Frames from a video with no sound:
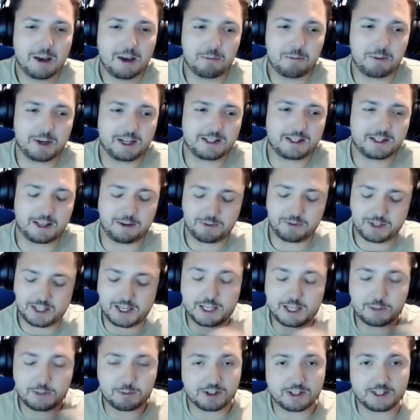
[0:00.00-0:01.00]
But
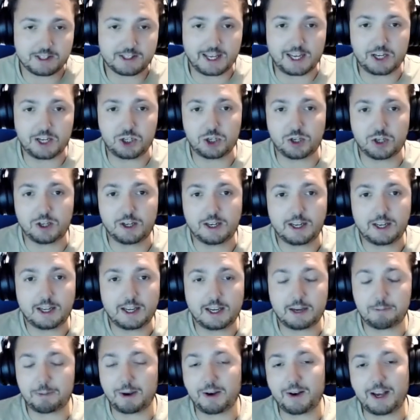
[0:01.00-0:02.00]
today's presentation
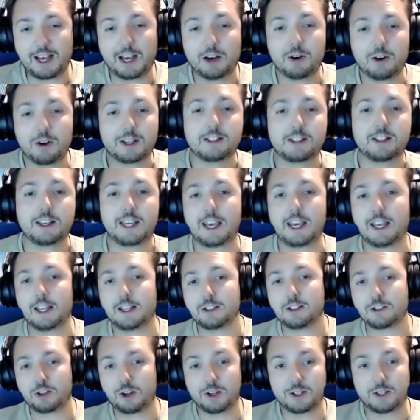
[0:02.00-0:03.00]
about how to get
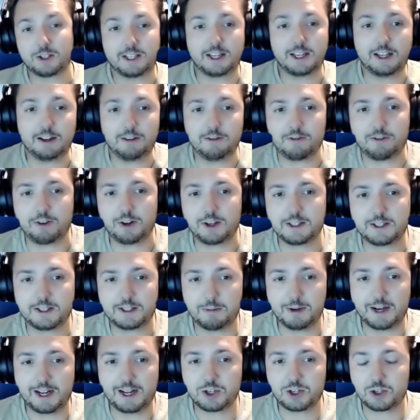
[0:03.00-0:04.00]
started in flight
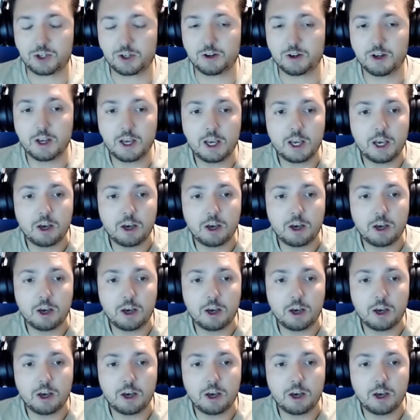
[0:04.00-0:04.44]
simulation